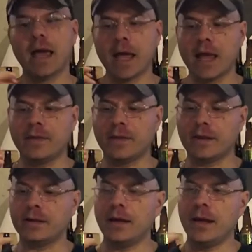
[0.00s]
And
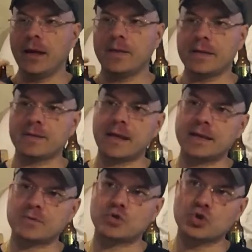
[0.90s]

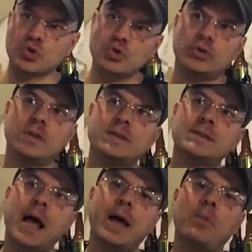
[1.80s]
it's true to the
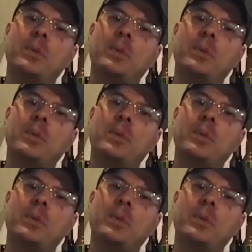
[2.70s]
style,